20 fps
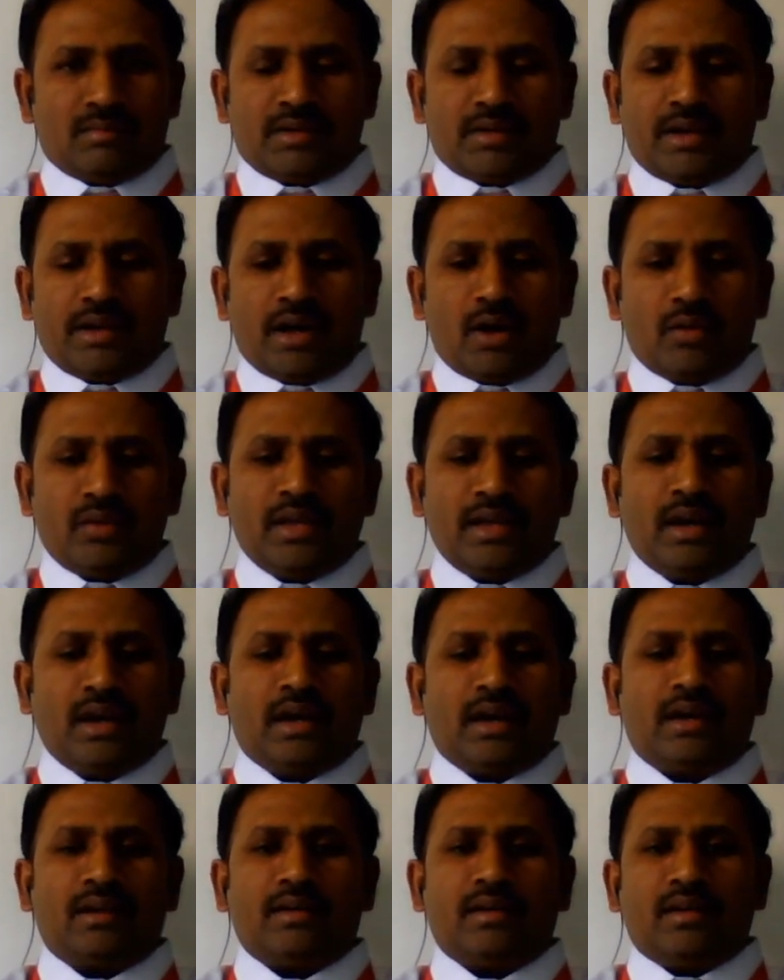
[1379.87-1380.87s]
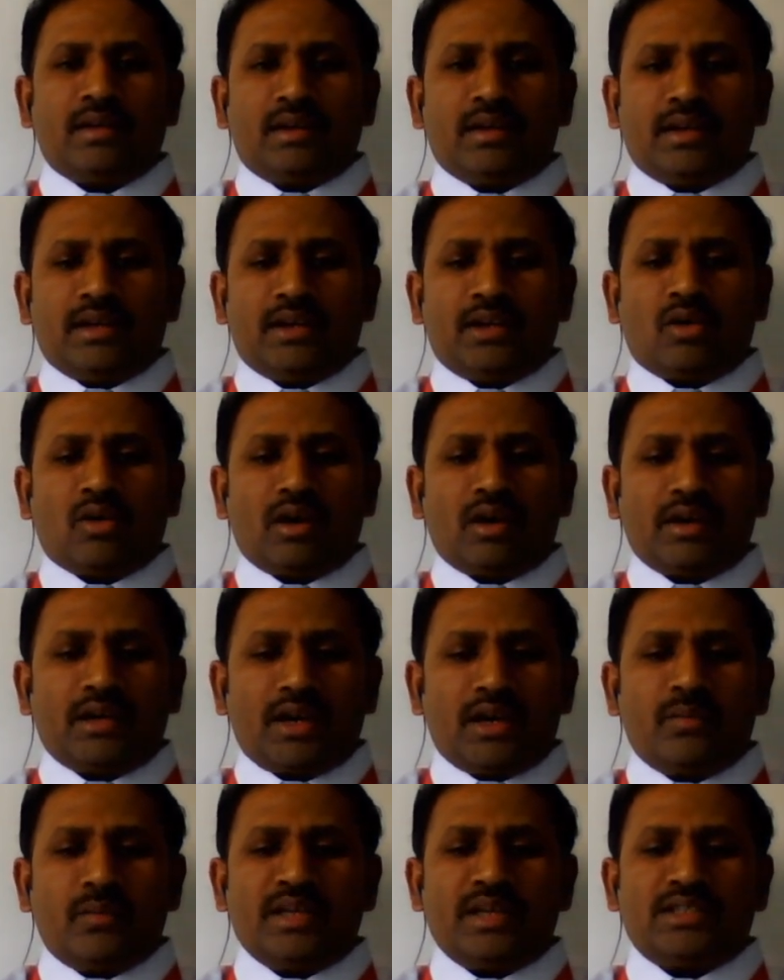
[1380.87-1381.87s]
Now here
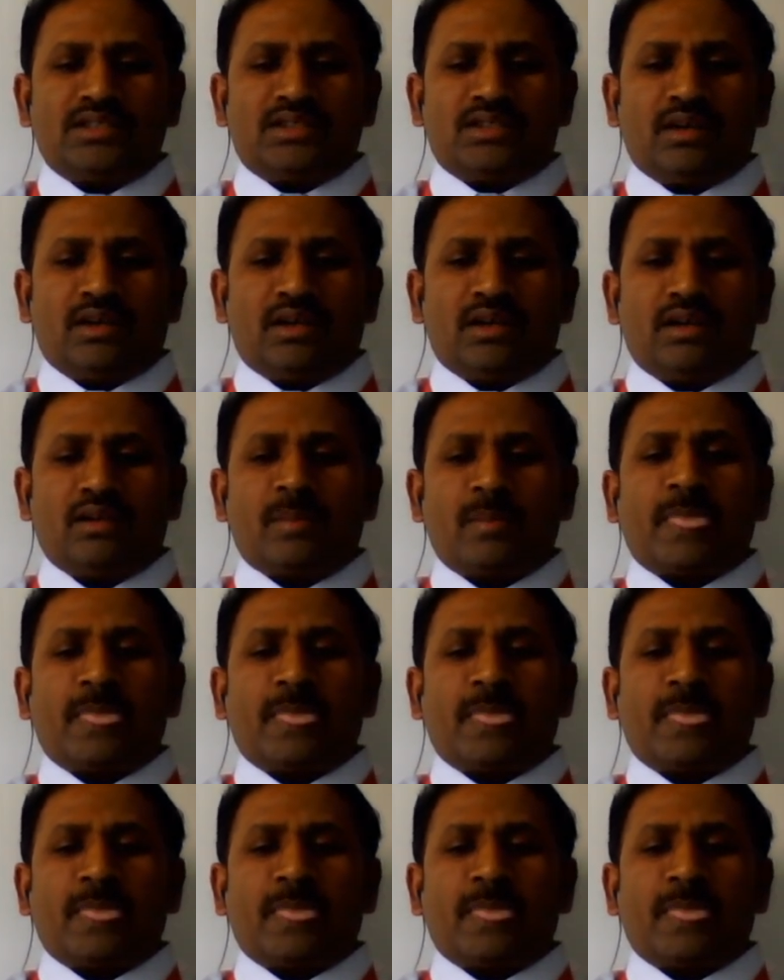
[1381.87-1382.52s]
non-conventional